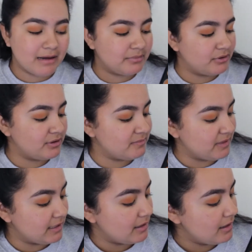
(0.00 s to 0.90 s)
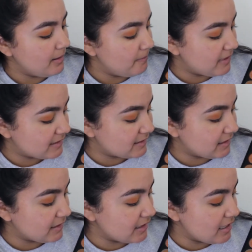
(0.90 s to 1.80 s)
I'm going to be
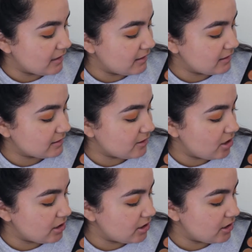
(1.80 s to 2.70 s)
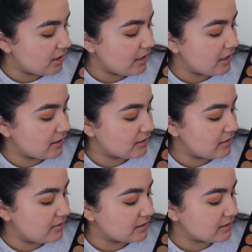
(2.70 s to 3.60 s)
mixing this color
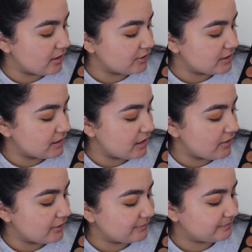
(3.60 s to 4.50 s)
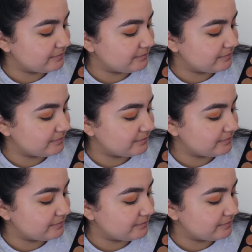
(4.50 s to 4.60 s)
and this color together.